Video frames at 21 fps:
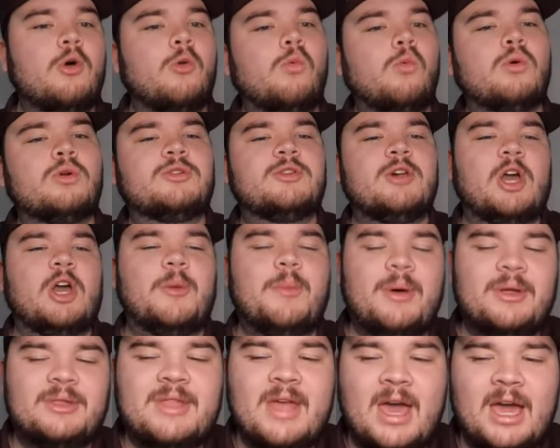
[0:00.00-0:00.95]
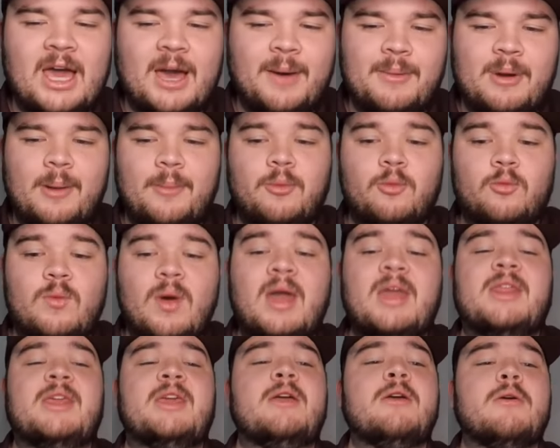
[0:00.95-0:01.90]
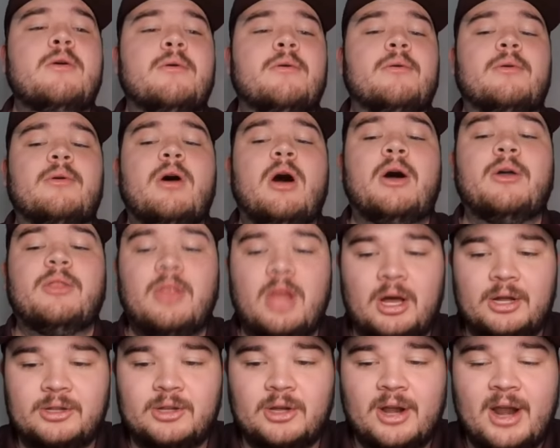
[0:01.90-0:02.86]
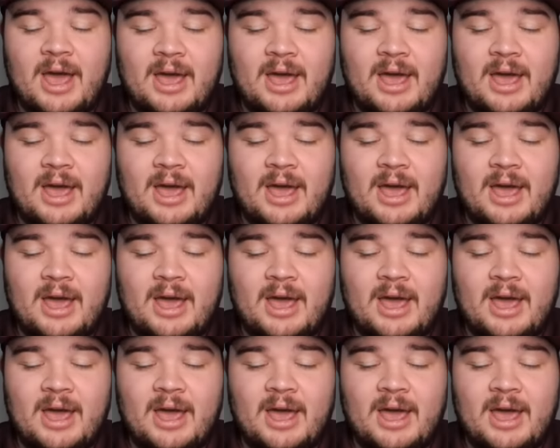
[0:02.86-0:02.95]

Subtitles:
We'll talk about that coming up right here on Locked On